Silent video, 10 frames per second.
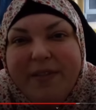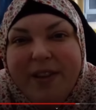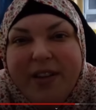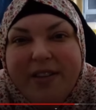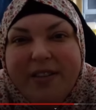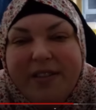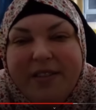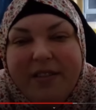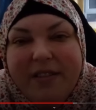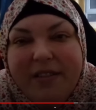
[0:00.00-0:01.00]
thoughts?
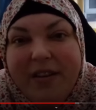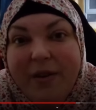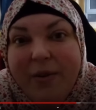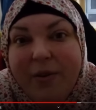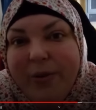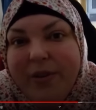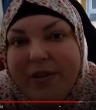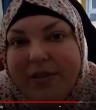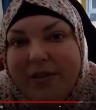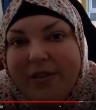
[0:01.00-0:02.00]
No.
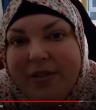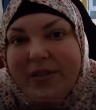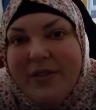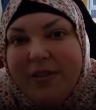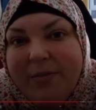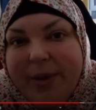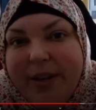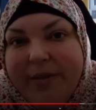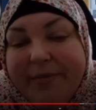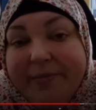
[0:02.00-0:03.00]
But
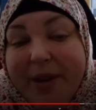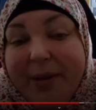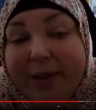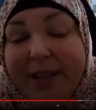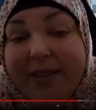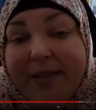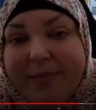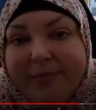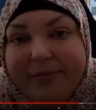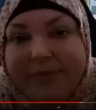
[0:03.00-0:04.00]
probably need some.
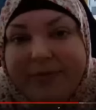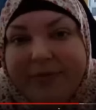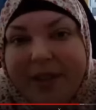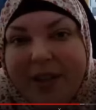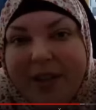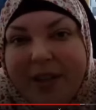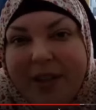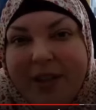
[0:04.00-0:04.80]
It's